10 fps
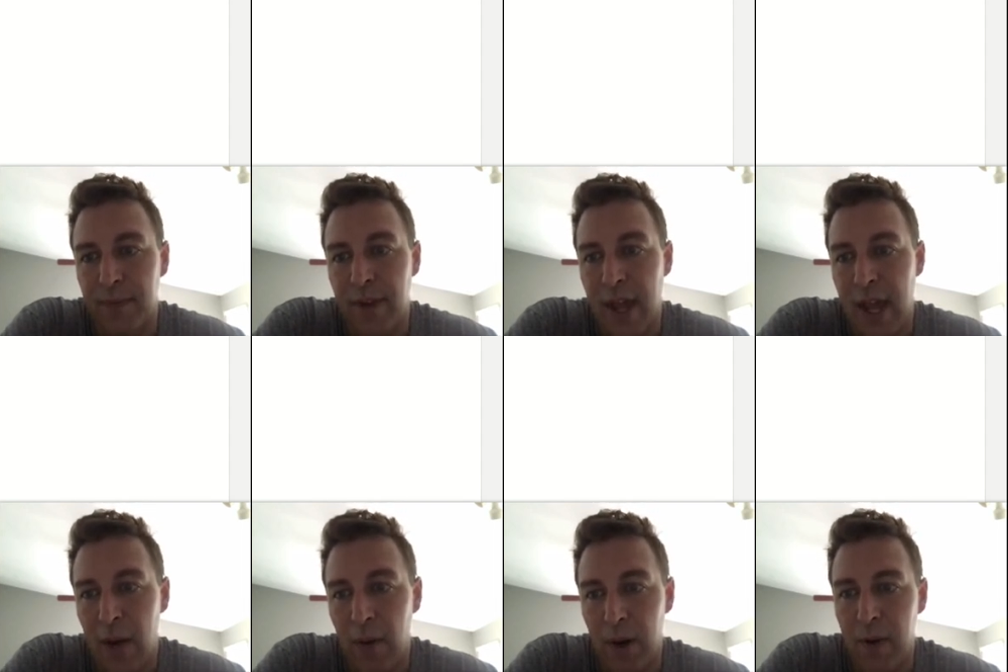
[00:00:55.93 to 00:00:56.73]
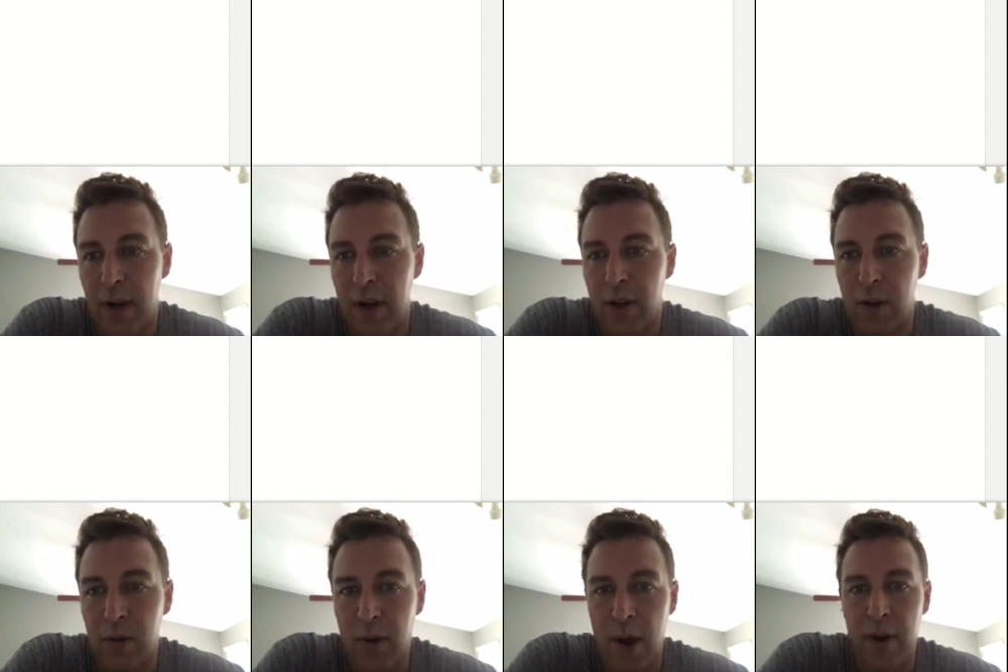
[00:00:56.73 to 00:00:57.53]
Now what I want to
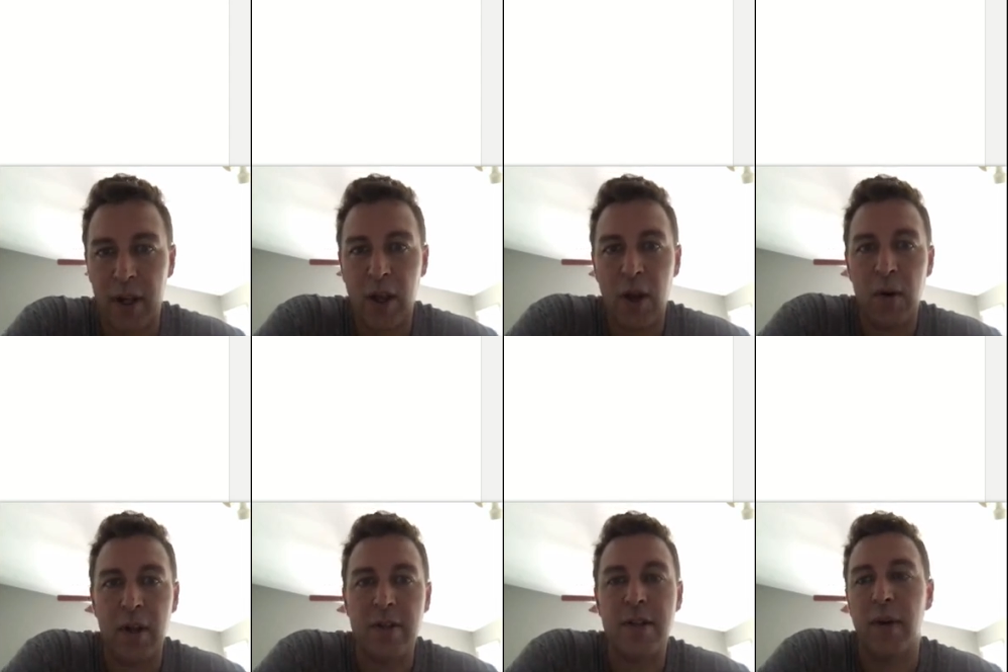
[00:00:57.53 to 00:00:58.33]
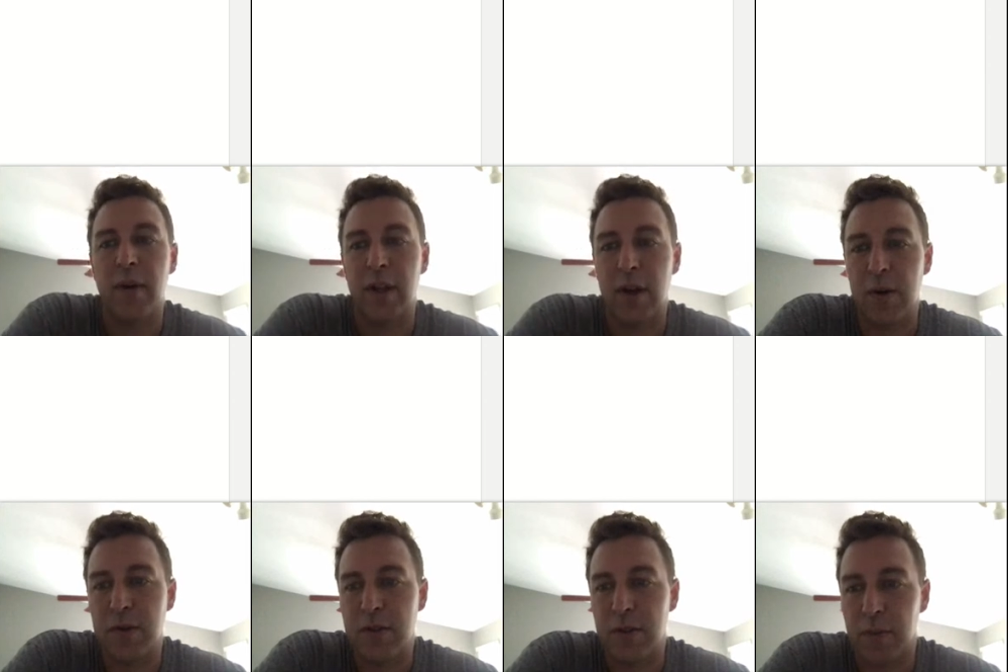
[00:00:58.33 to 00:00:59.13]
do, I want to code it so it
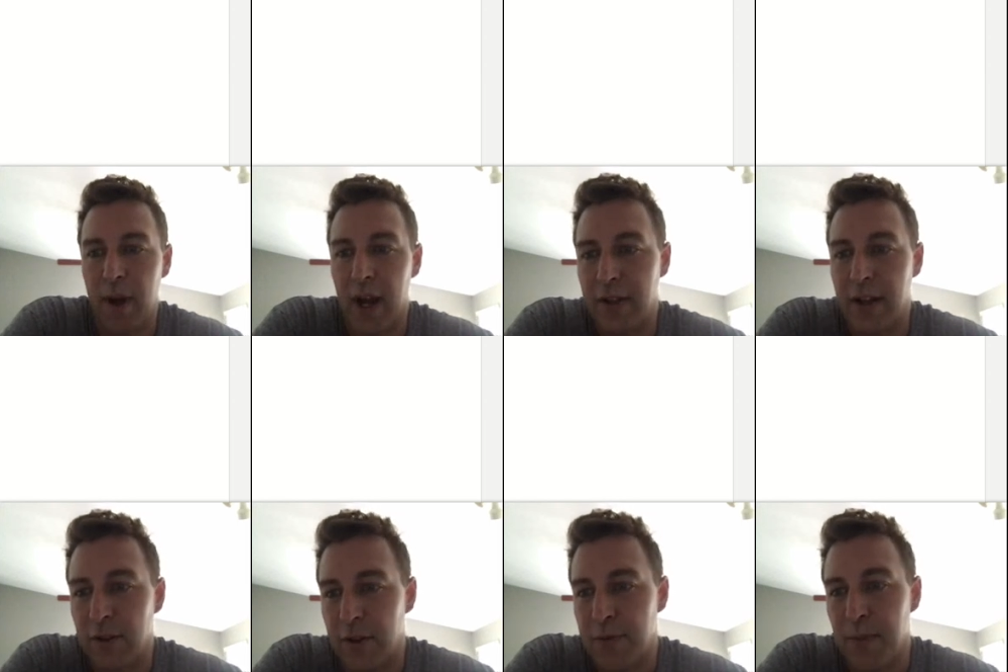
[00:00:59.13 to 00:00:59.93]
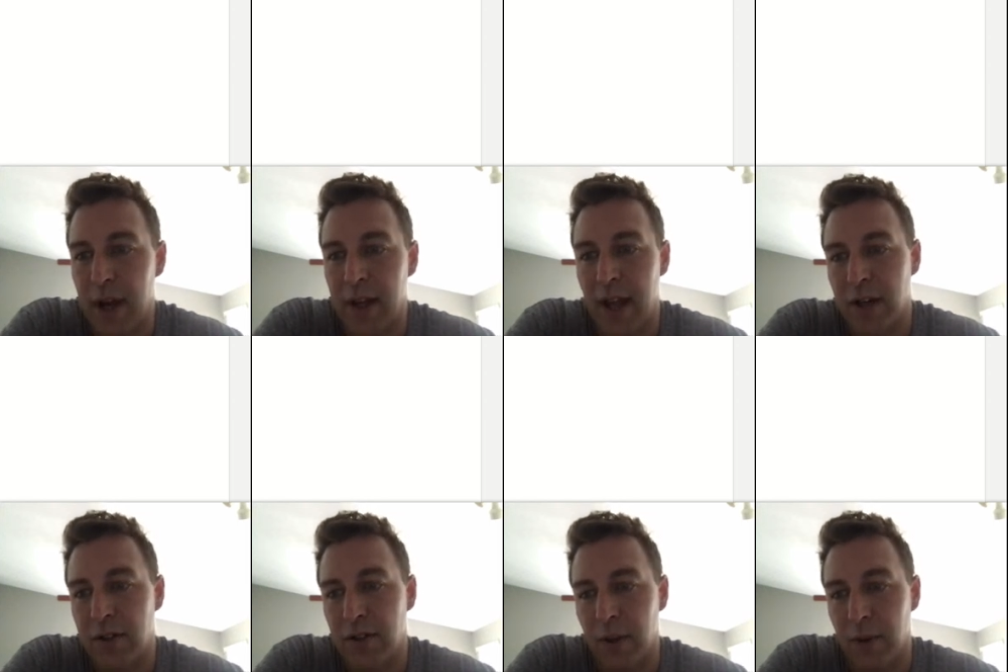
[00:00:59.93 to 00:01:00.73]
goes to so this button
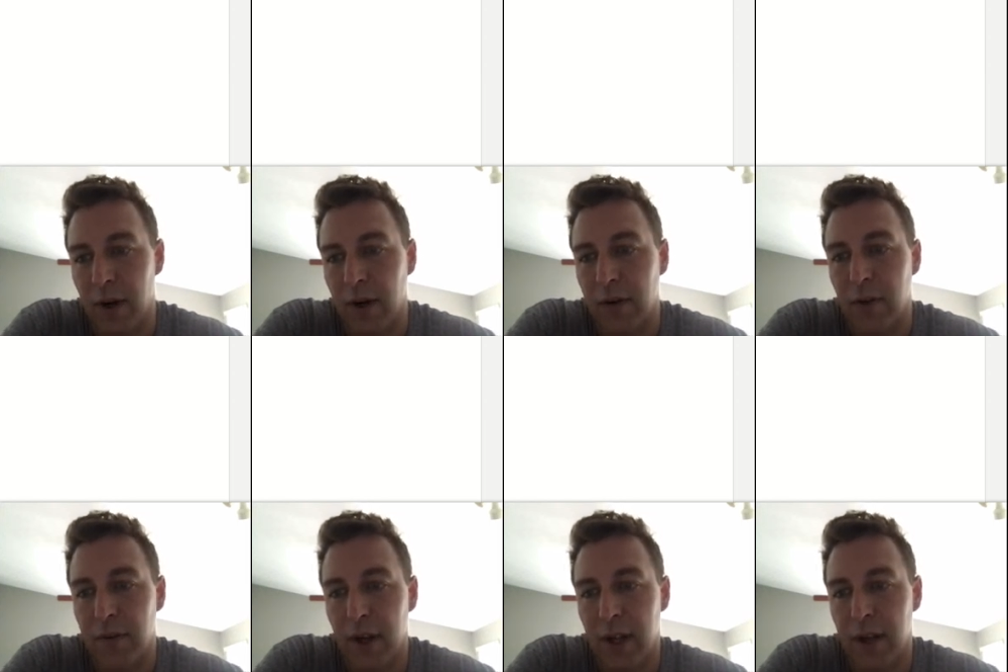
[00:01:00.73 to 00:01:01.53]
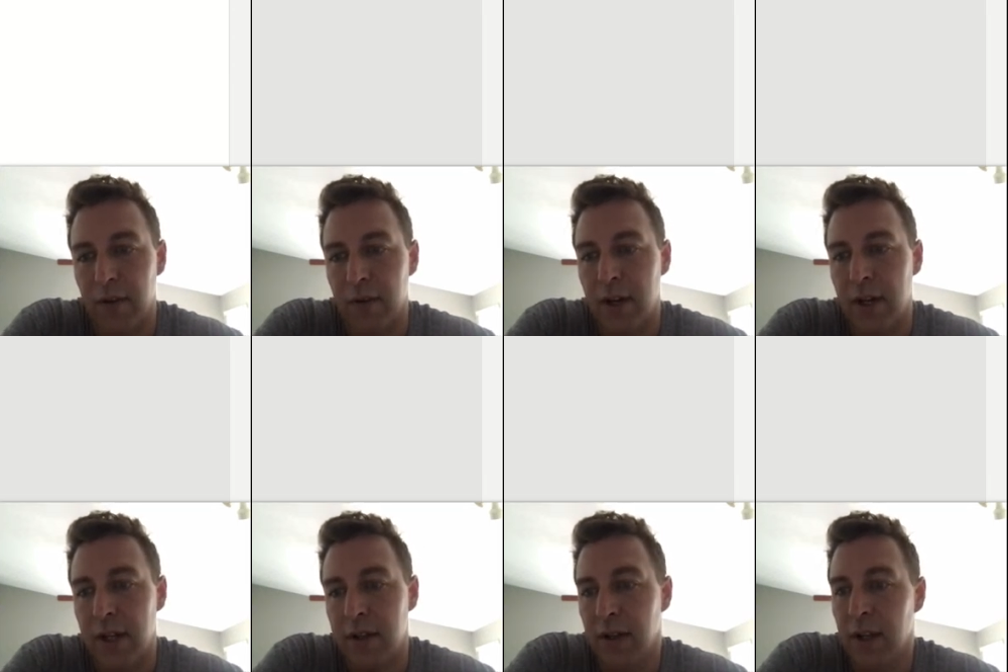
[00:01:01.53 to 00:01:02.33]
actually works. So if I hit
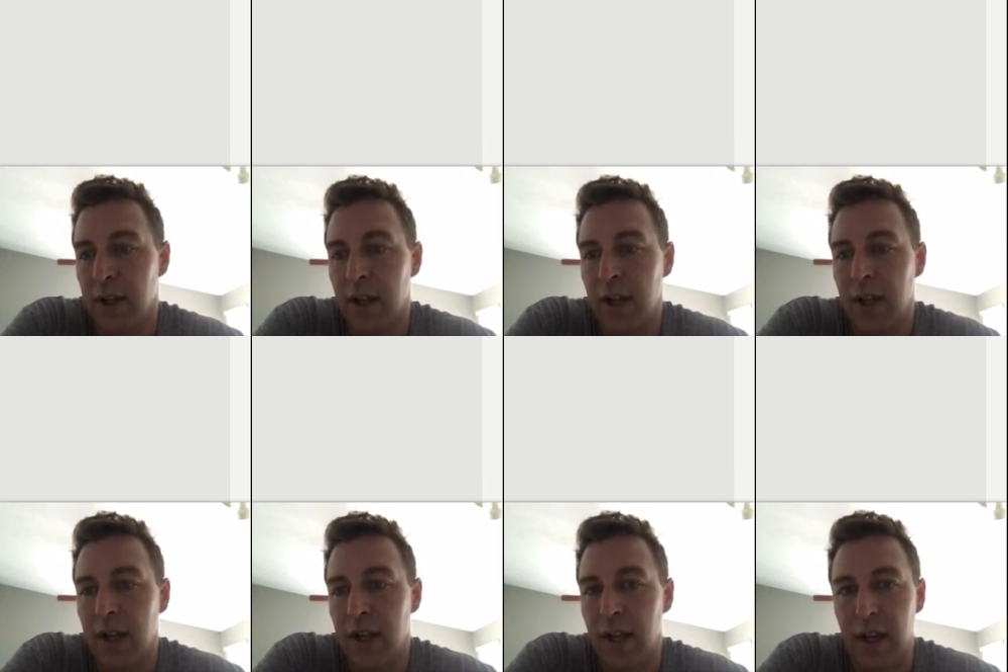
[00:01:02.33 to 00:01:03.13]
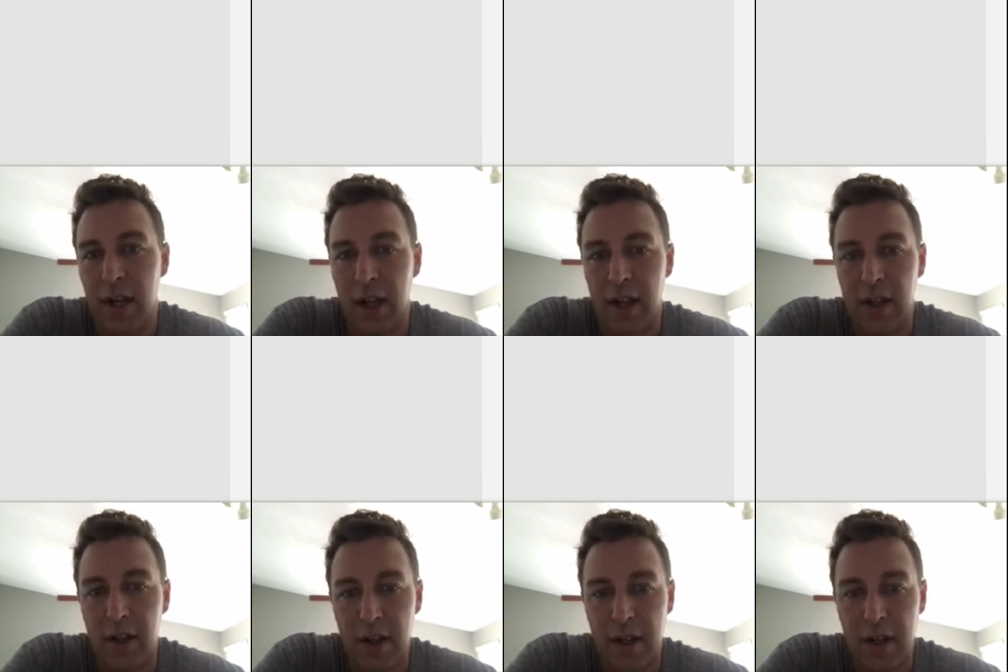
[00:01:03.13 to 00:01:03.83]
run and I click on